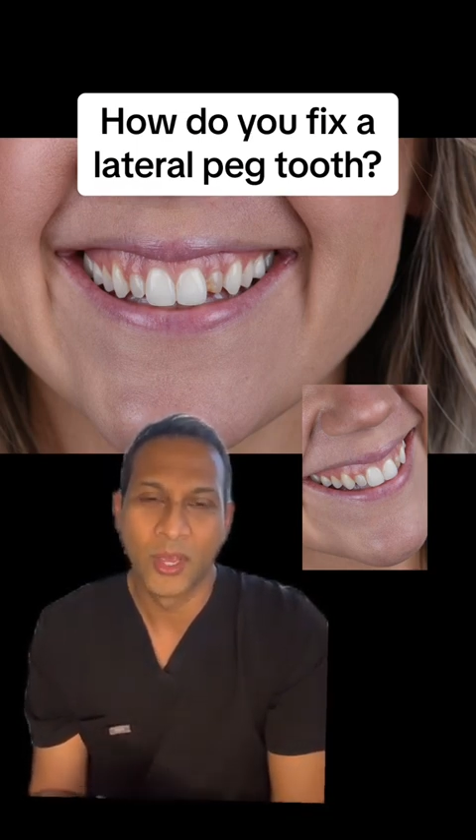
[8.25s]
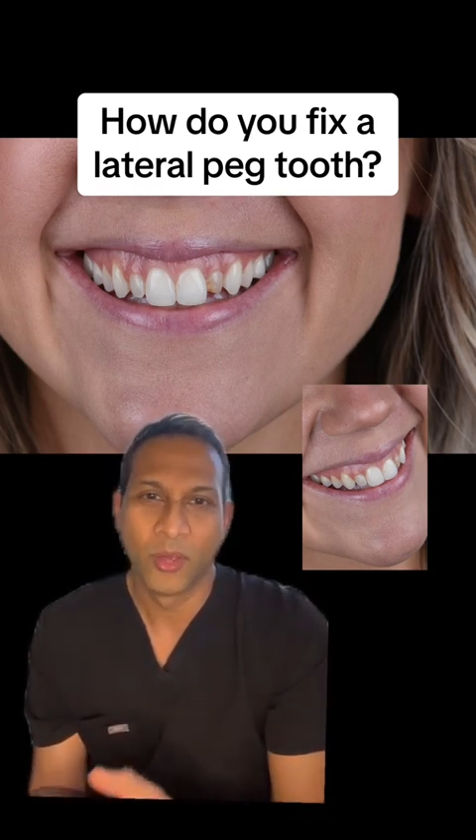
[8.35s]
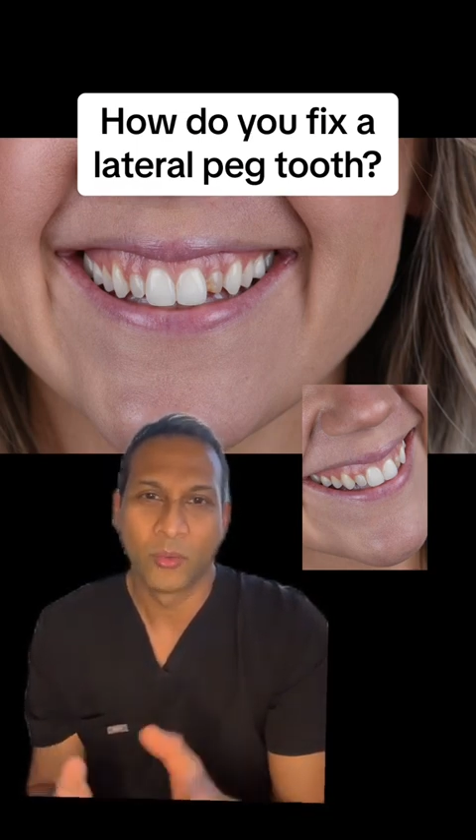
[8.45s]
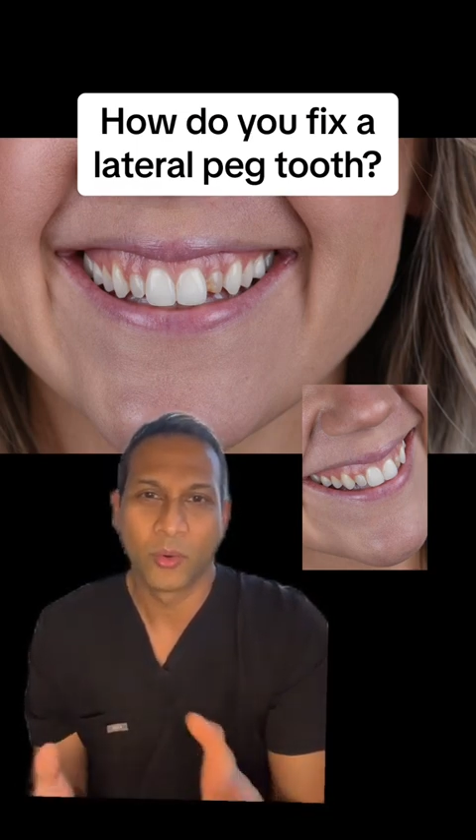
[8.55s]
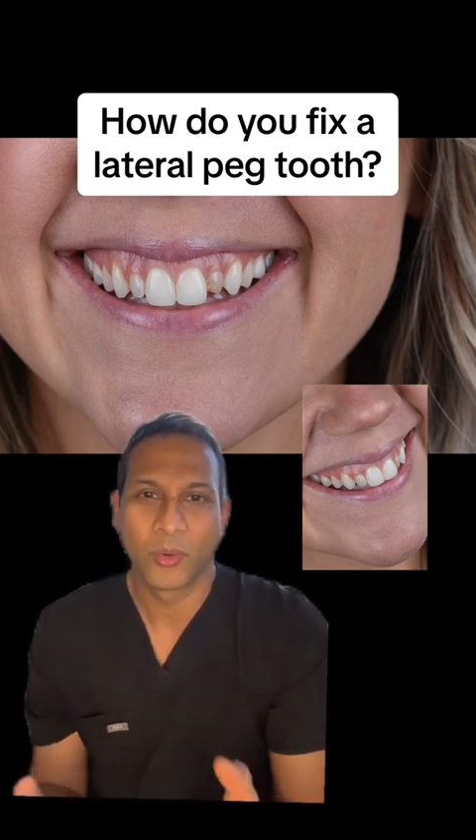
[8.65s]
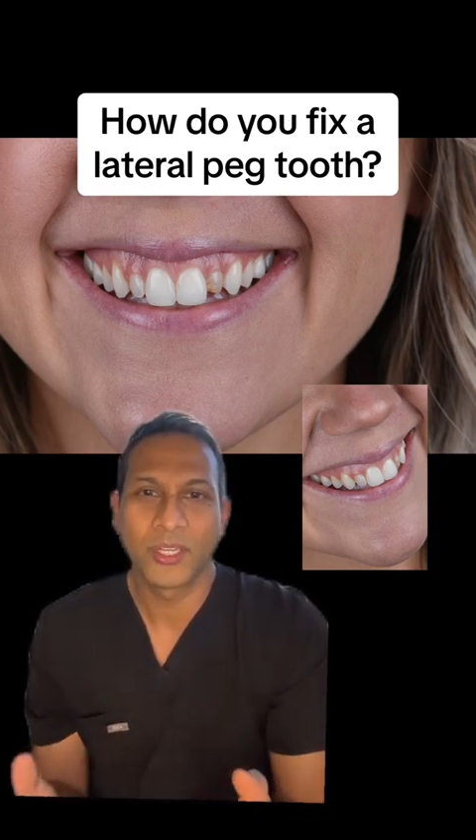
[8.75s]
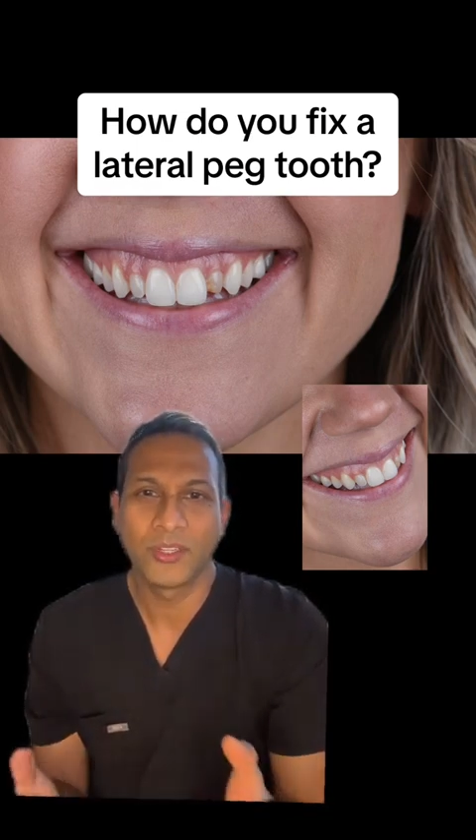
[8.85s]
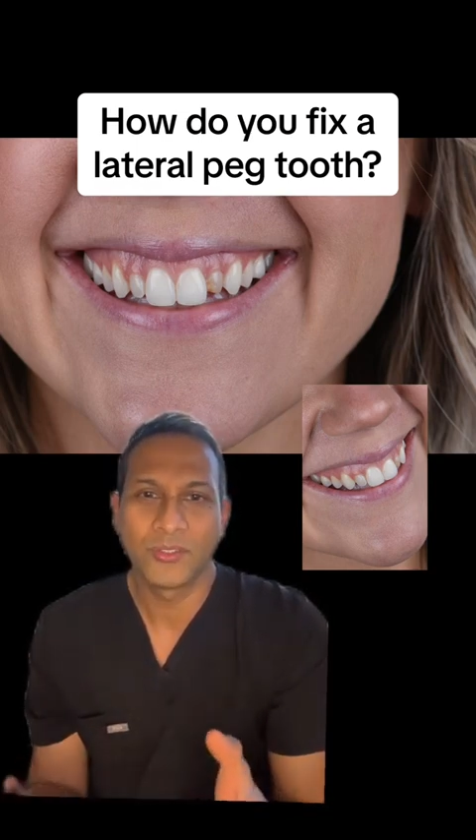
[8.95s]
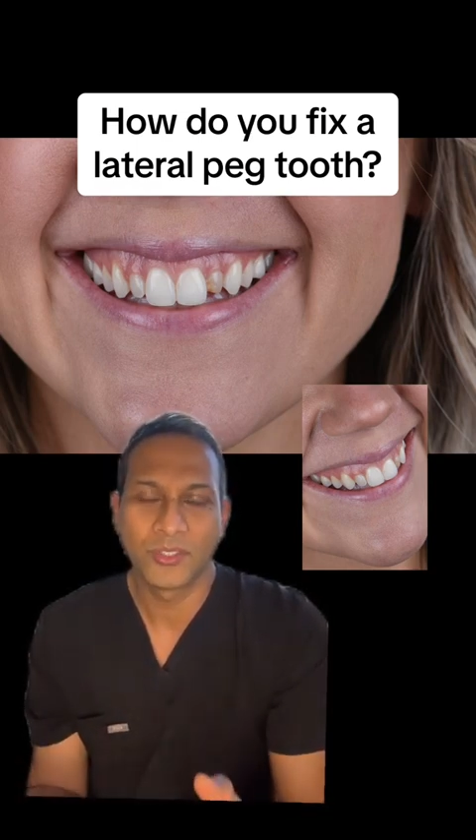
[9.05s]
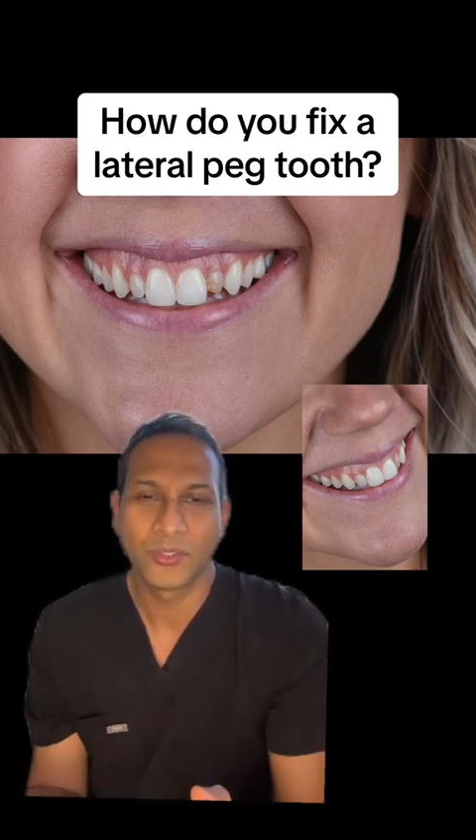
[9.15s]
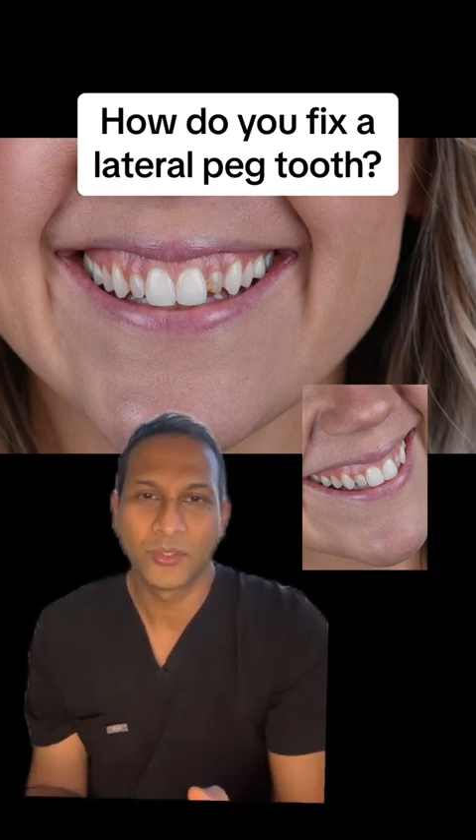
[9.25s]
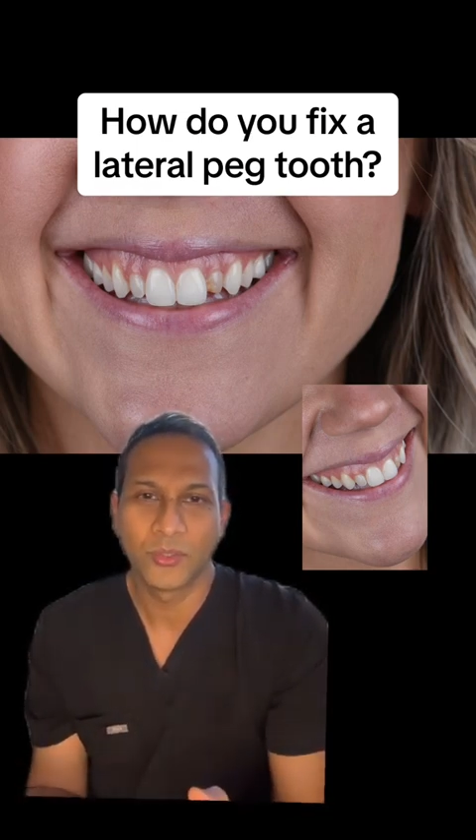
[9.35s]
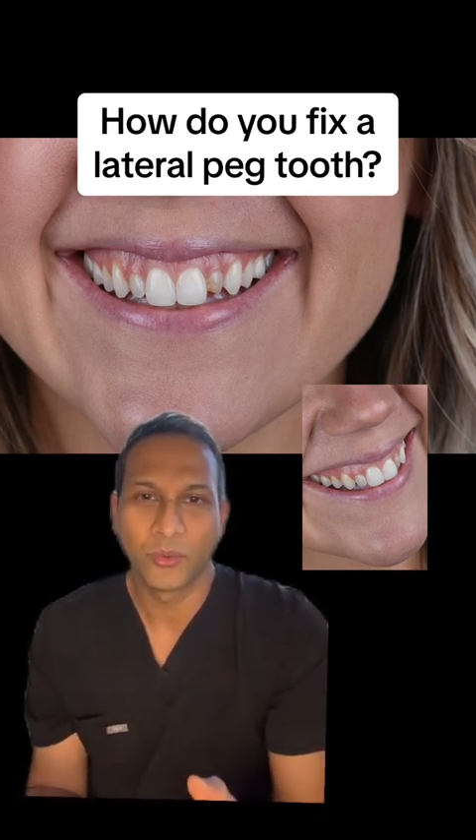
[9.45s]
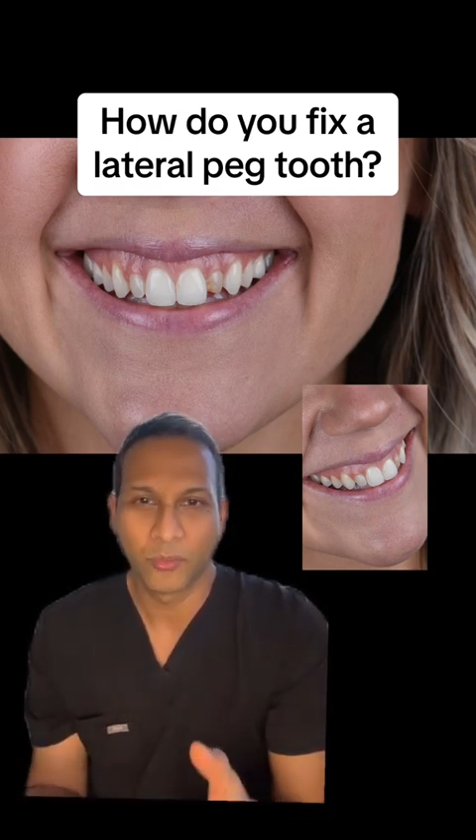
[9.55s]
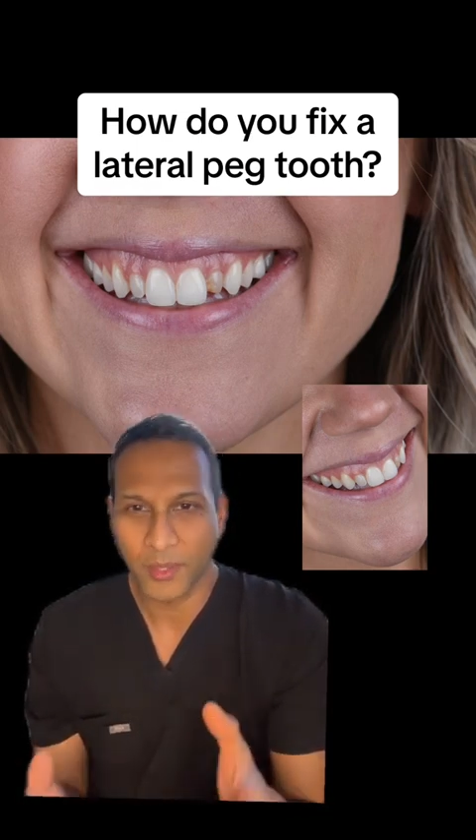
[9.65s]
well, what do you do
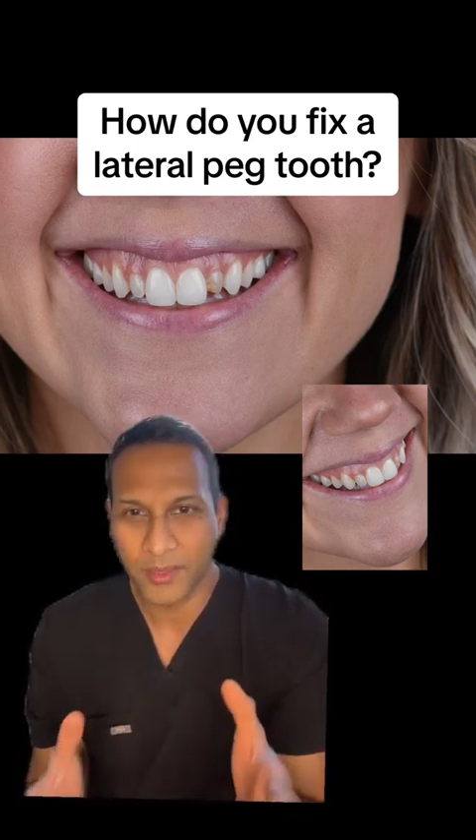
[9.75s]
with